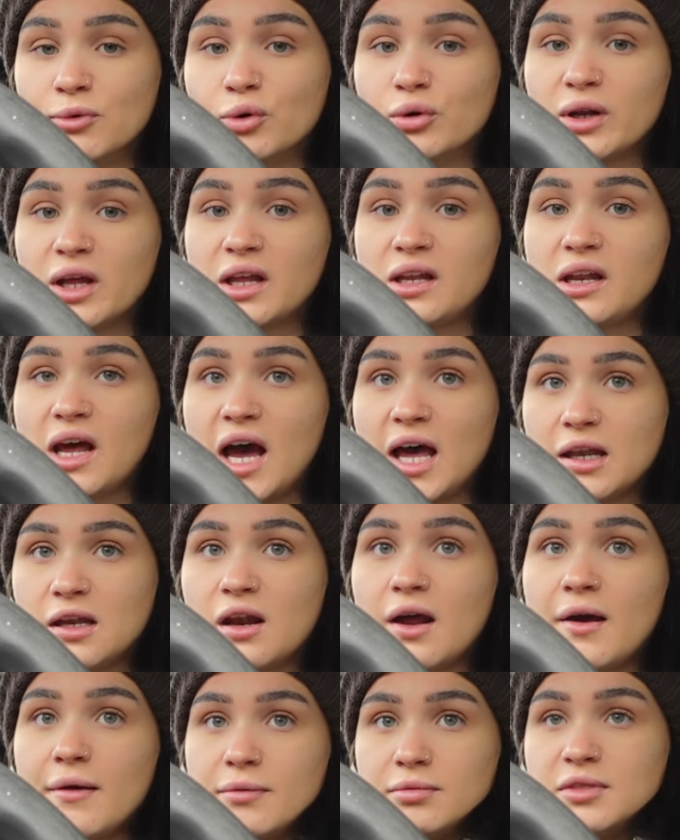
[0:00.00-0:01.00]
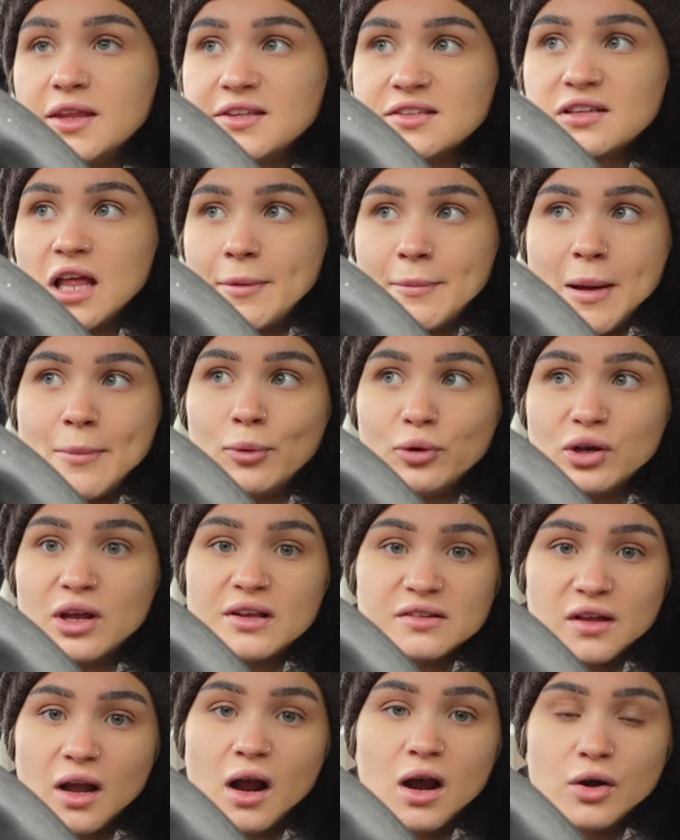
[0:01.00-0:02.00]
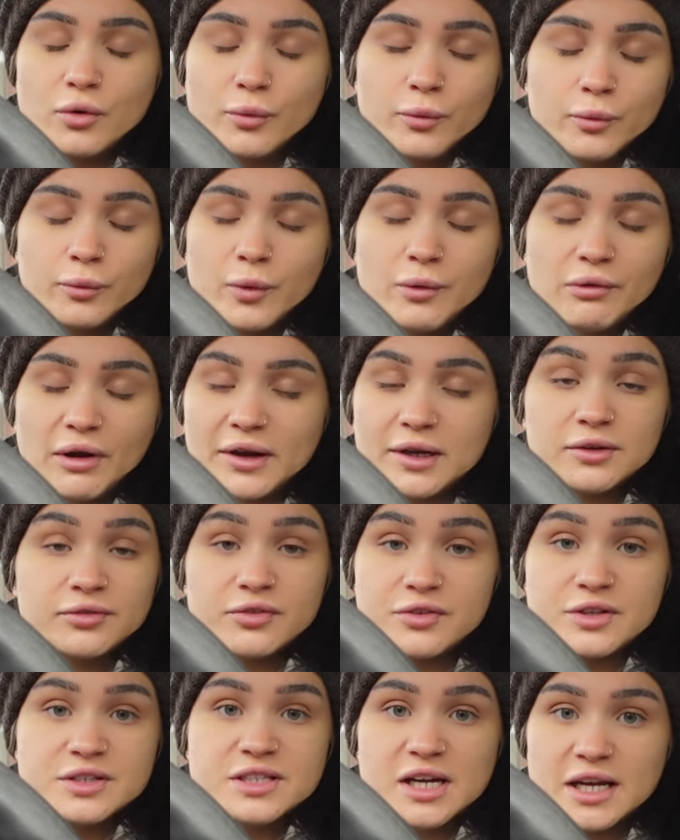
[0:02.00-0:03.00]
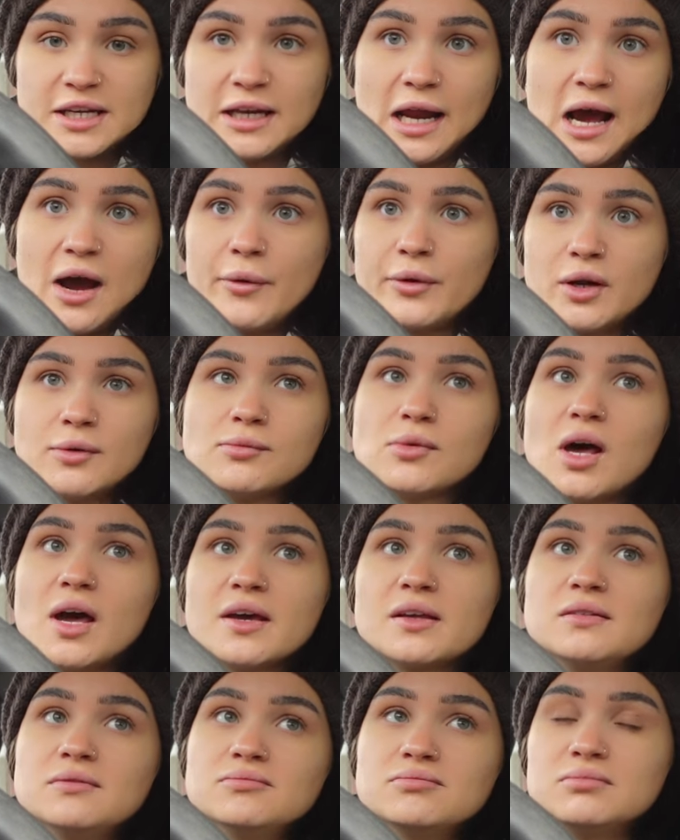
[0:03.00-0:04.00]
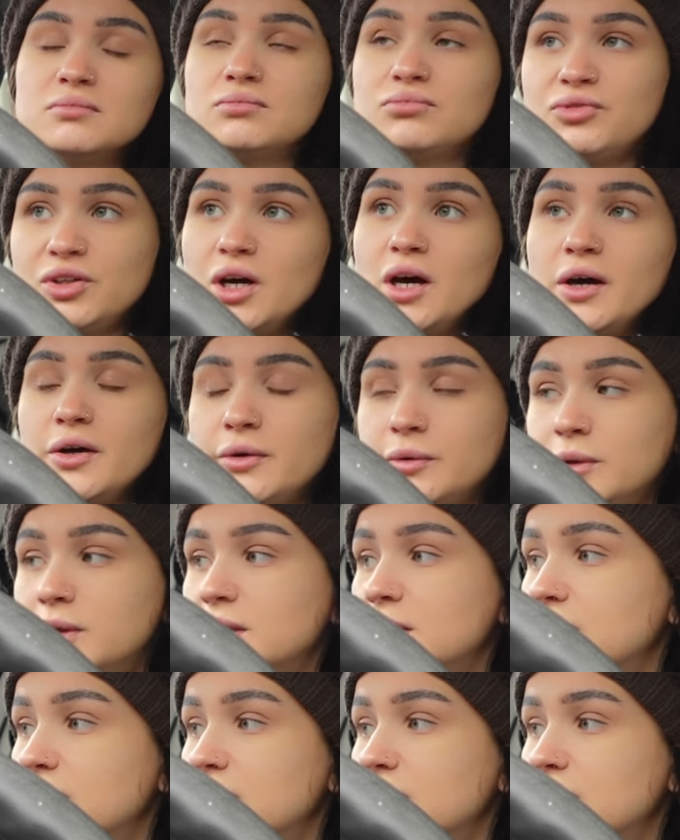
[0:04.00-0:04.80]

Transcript: and it's like my body is like, oh, we're ready for the day now, and I'm like, no.